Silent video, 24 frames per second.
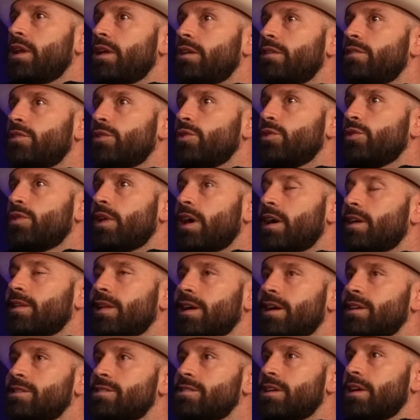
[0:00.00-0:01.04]
and dude, like
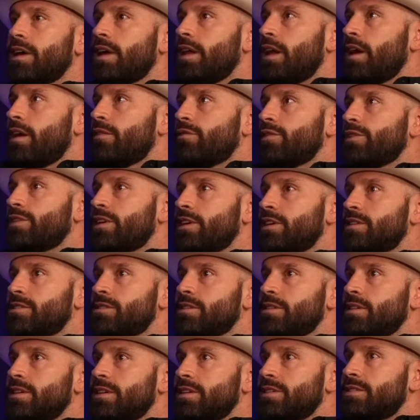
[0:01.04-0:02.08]
I said, everything
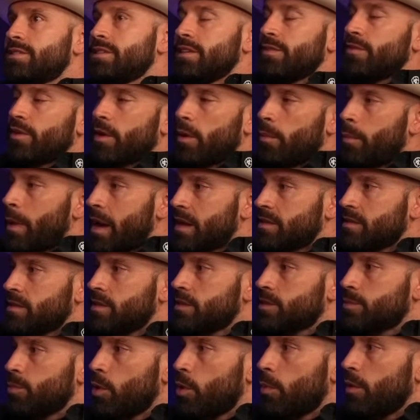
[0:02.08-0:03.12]
it's even coming back to
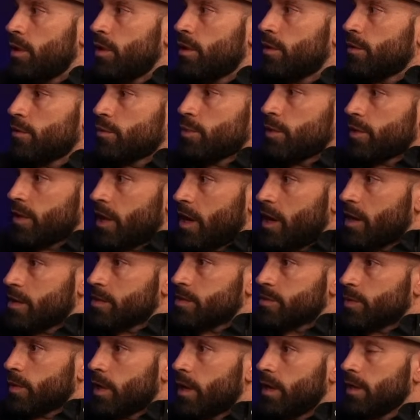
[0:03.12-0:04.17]
this moment here with
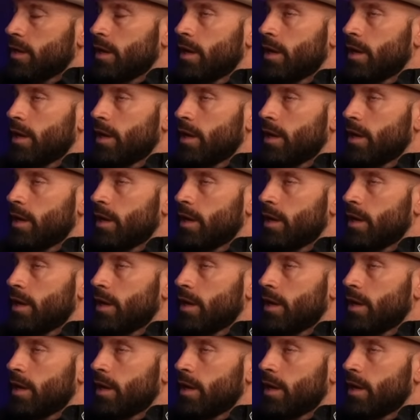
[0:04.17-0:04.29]
us, right?